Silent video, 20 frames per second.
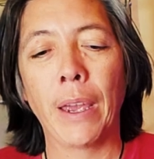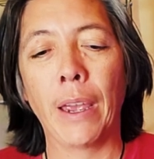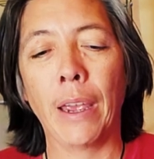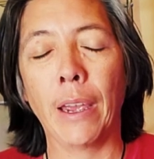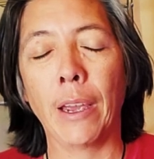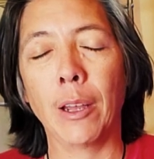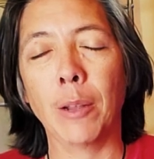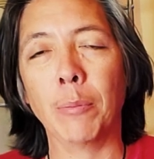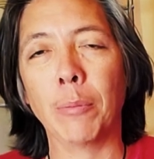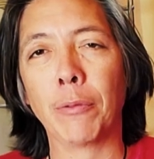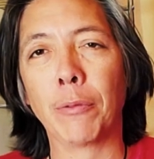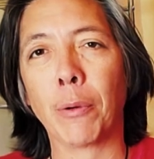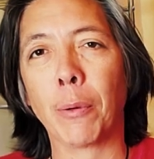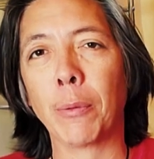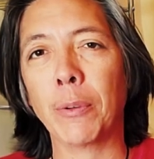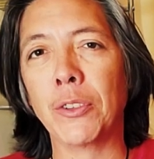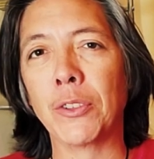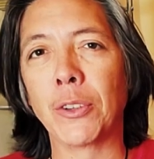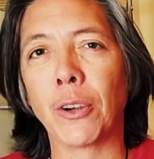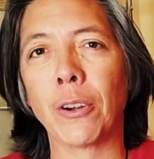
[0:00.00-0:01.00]
And before
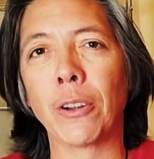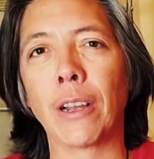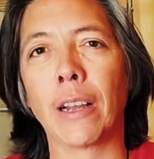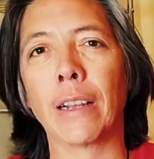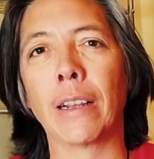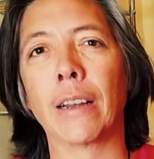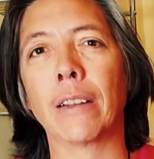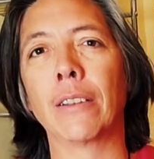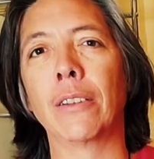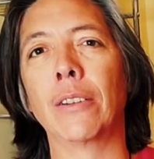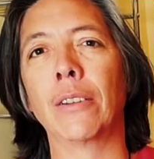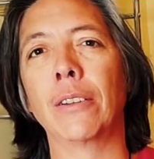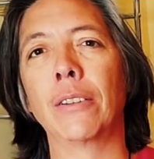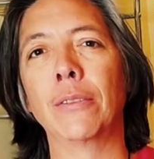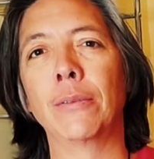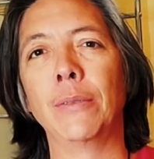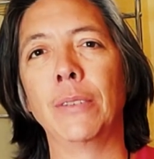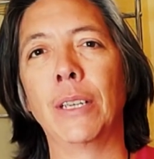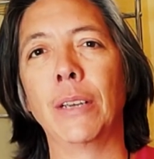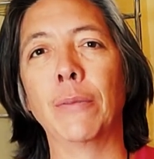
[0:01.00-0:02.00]
we start, I gotta
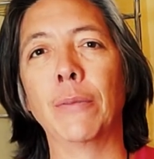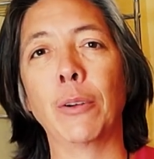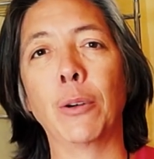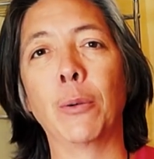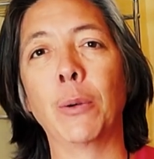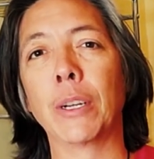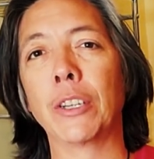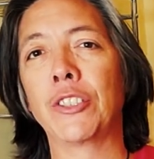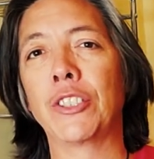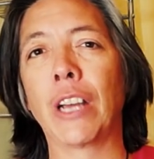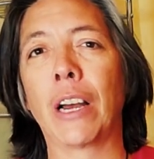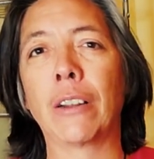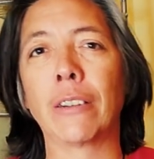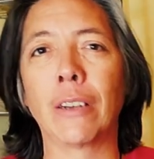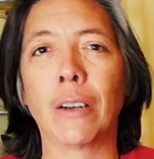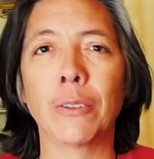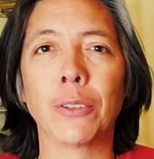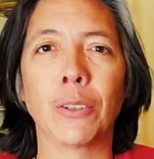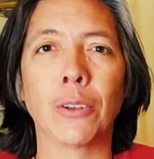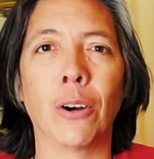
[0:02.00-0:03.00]
give a quick shout
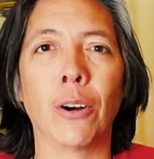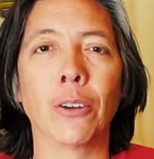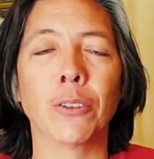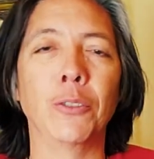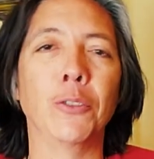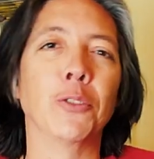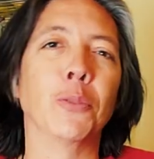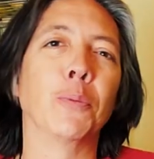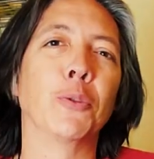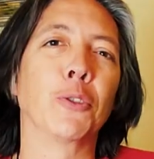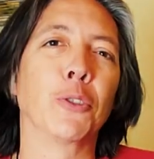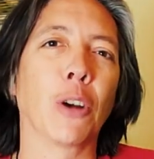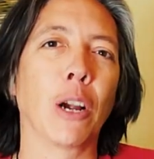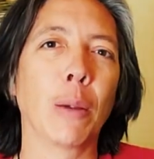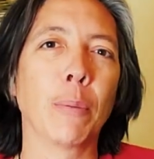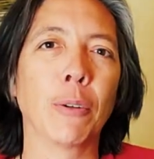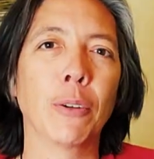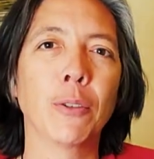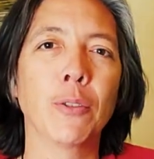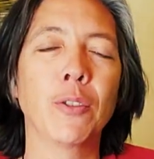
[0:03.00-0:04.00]
out to all you
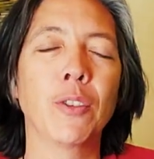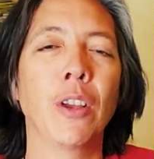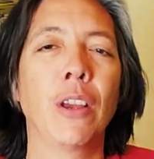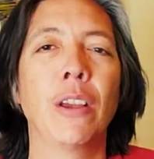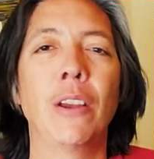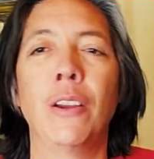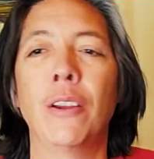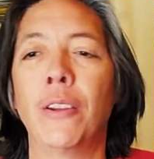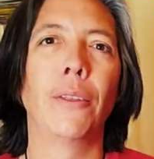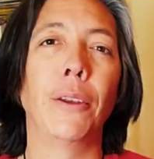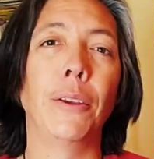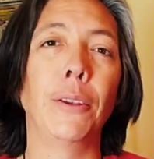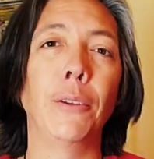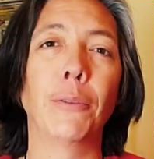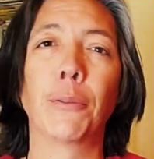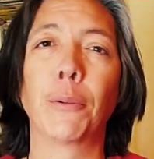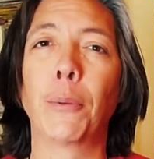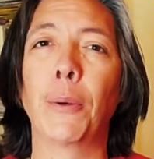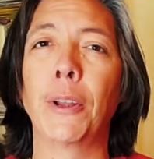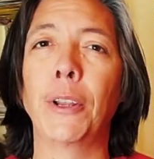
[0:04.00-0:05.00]
subscribers. Thank you
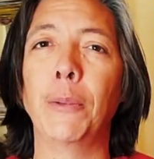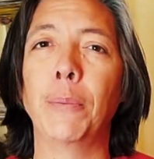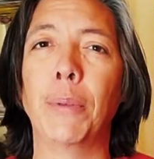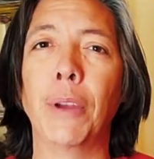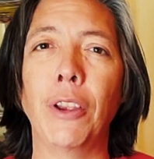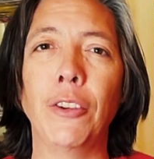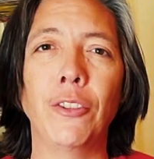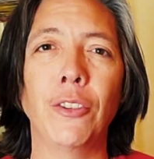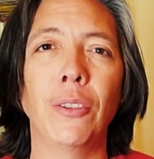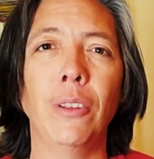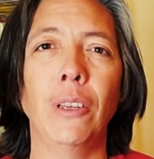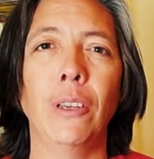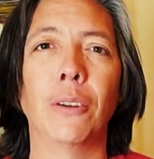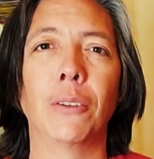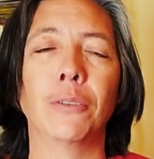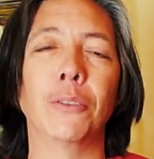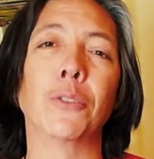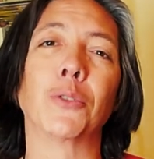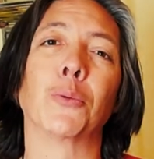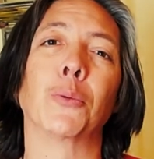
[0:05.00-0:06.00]
for waiting patiently
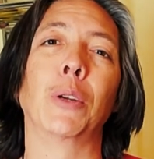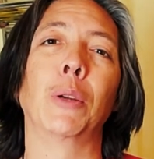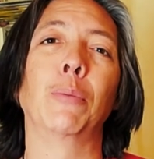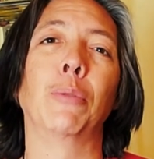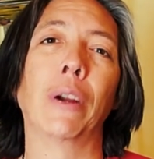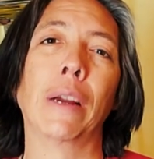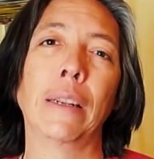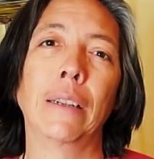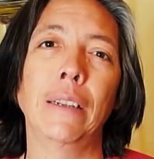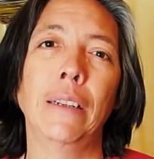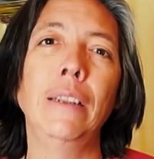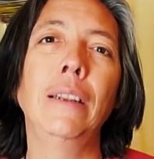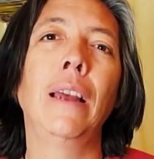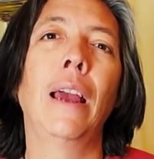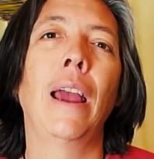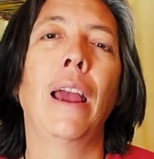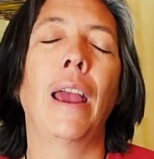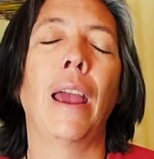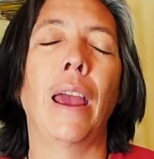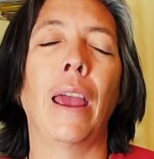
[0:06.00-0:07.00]
on this rebranding.
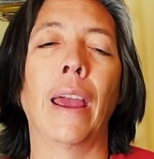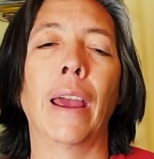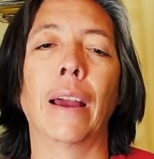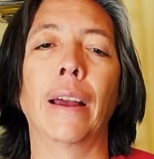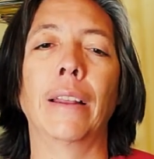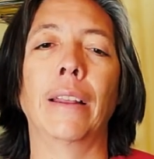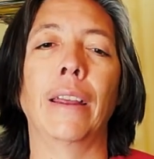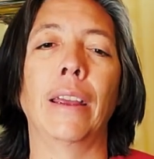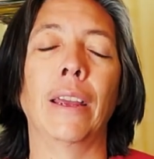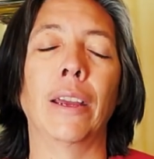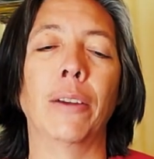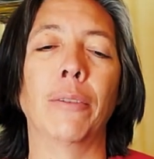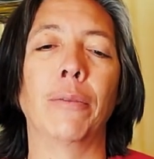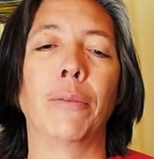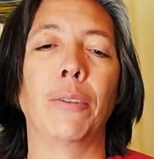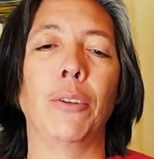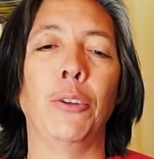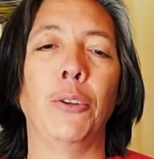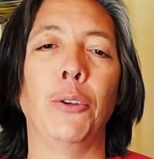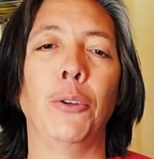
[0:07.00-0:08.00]
And
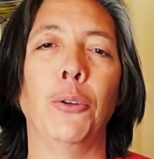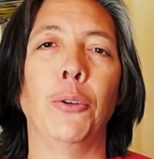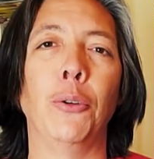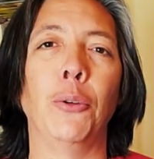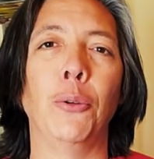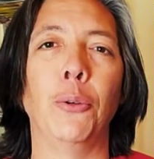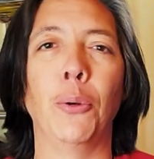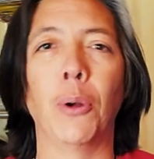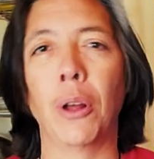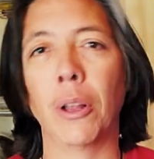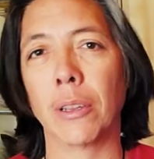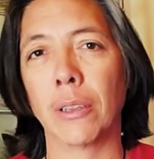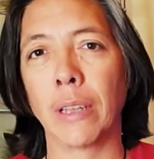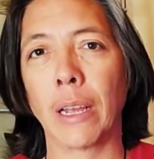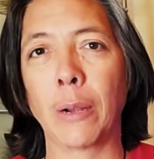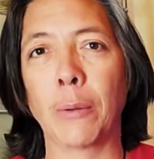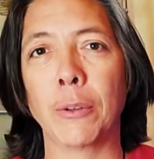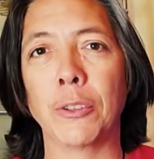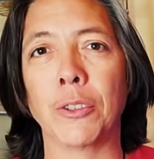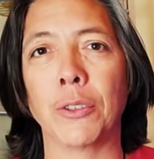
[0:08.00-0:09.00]
if you
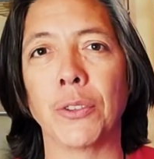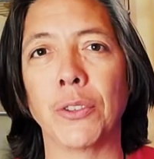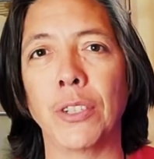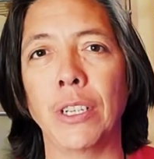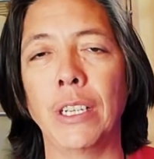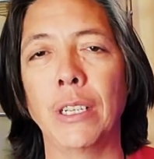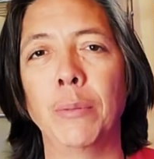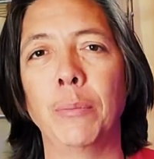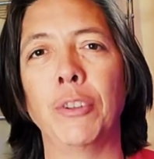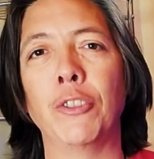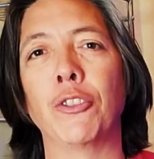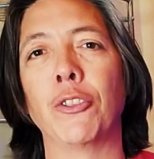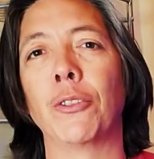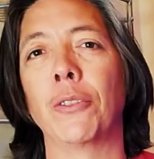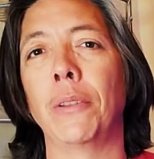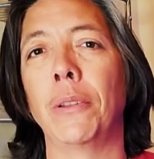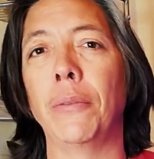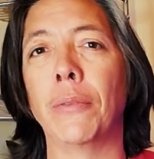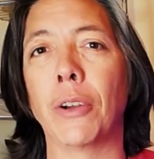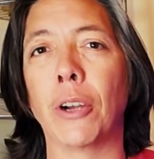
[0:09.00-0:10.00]
like what you're seeing, be sure
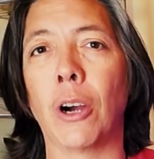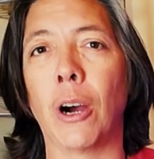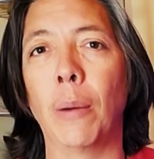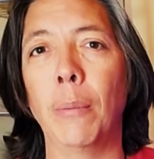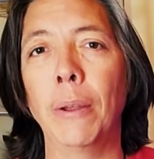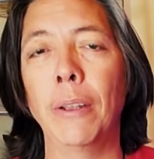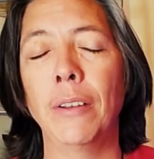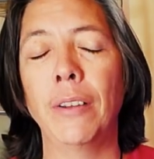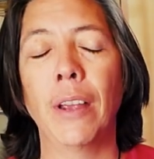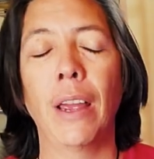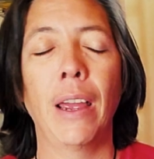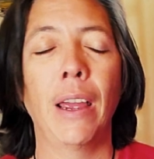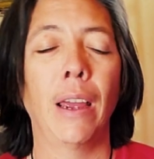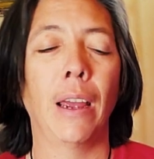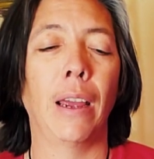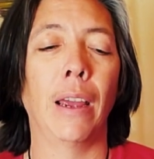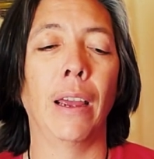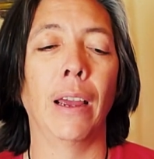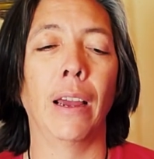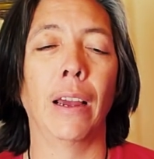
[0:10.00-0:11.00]
to leave a comment.
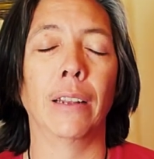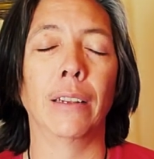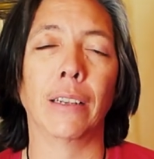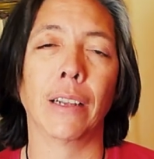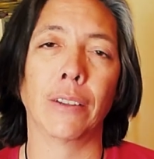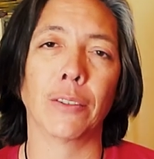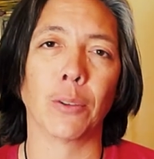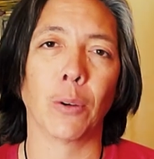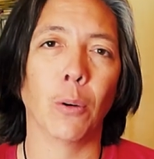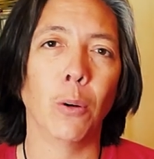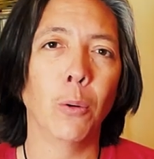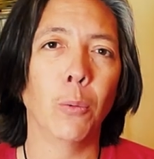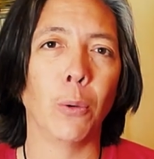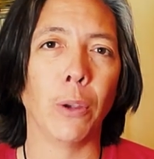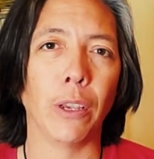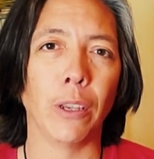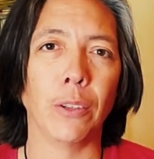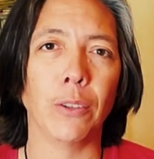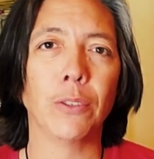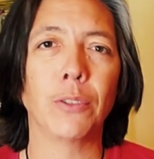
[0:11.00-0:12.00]
And as
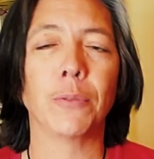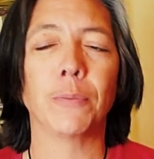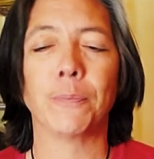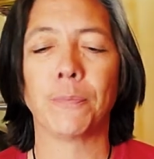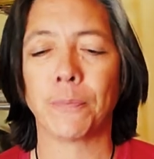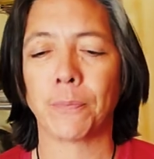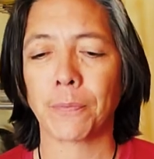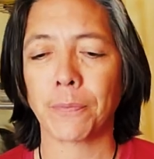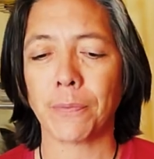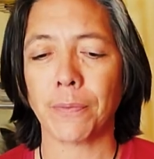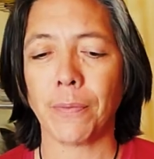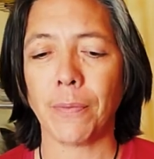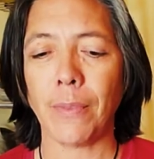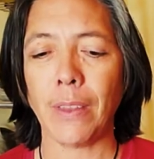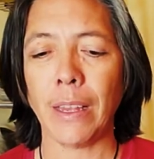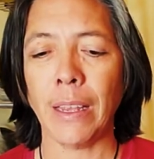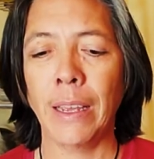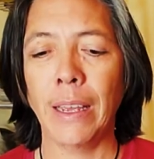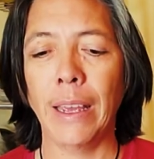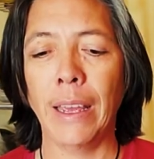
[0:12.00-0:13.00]
always,
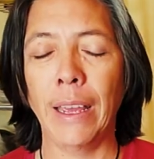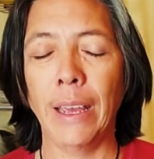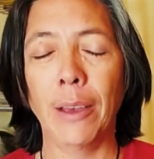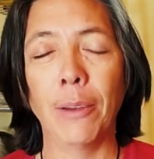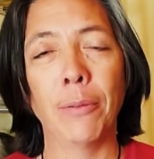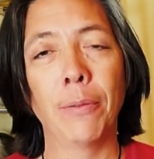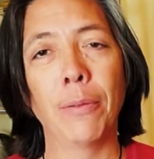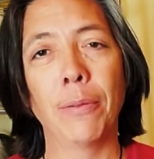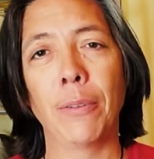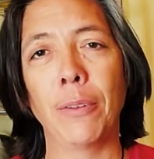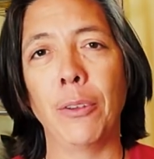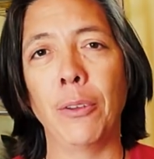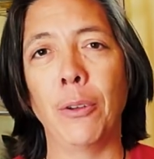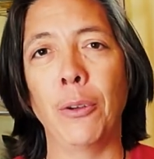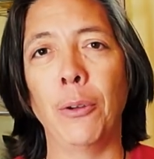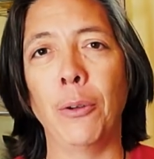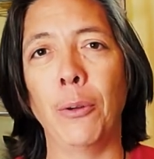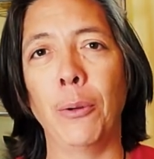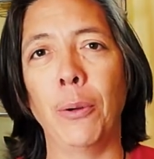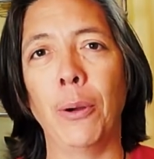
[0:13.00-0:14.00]
if
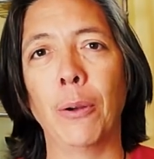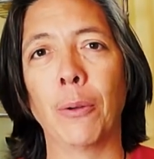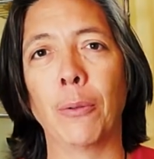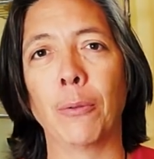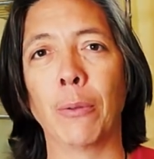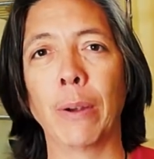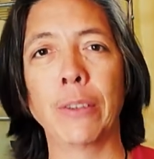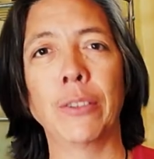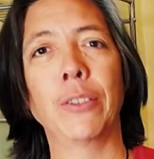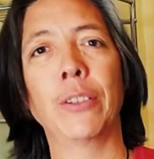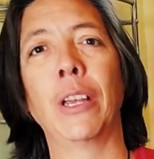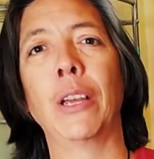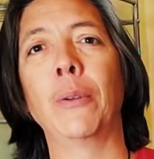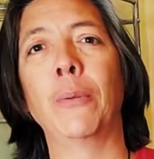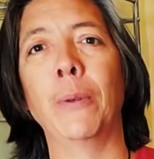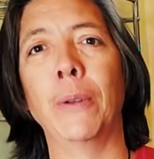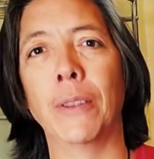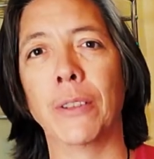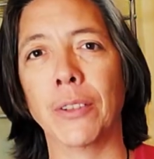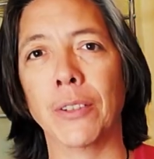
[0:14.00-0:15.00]
you resonate
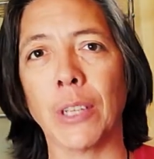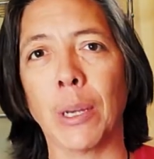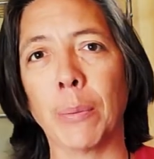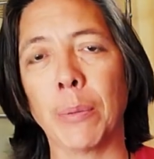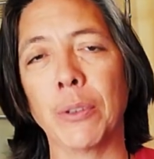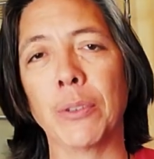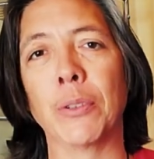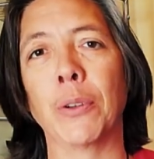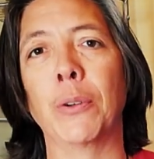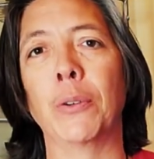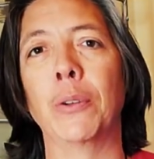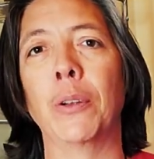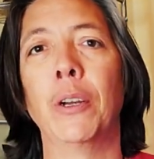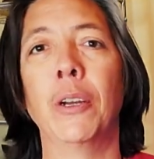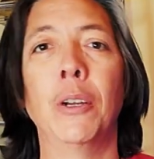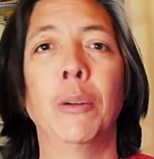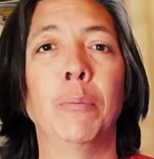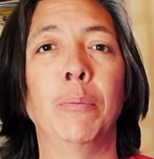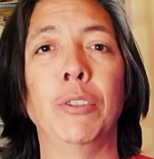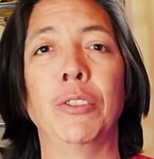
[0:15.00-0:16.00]
with this episode,
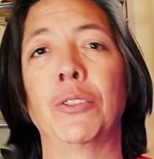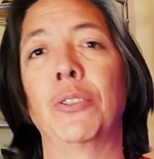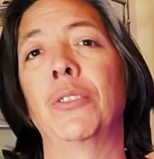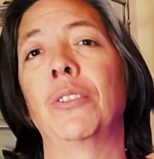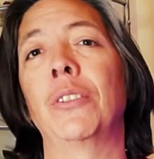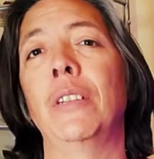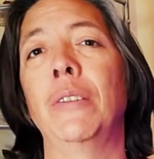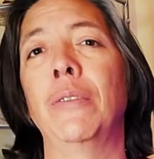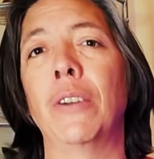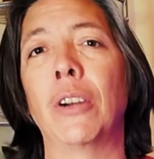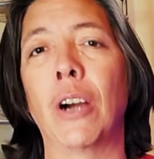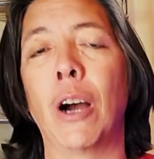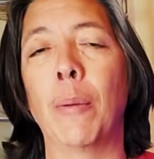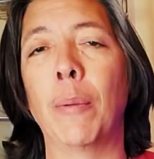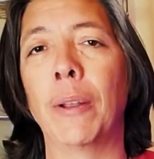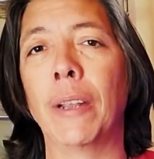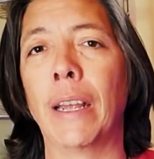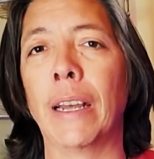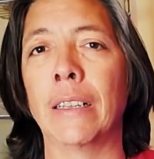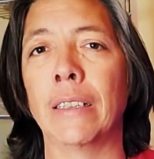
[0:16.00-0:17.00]
be sure to leave a
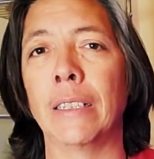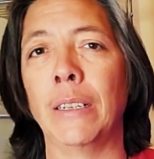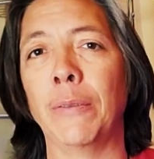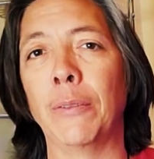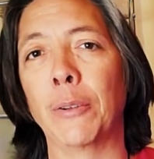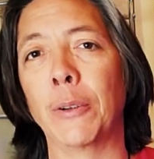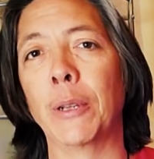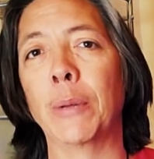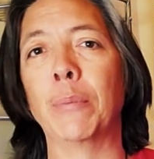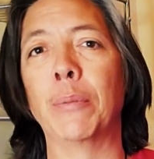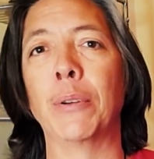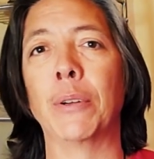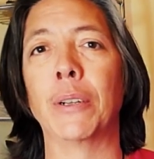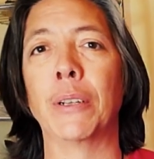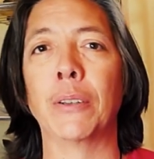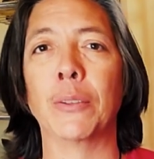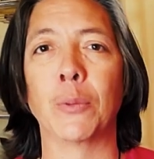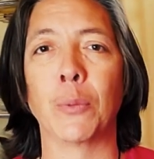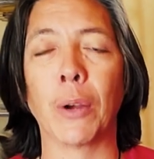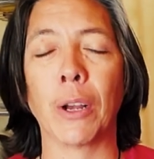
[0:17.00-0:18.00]
comment and leave your input
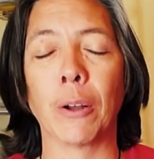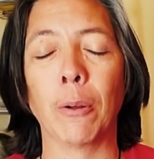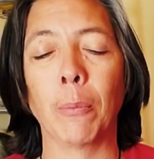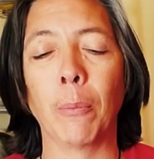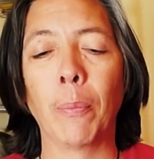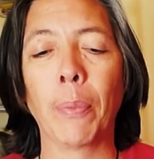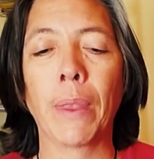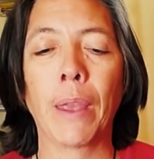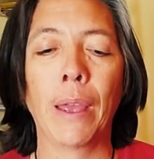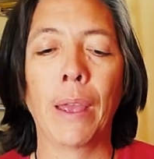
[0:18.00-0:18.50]
as well.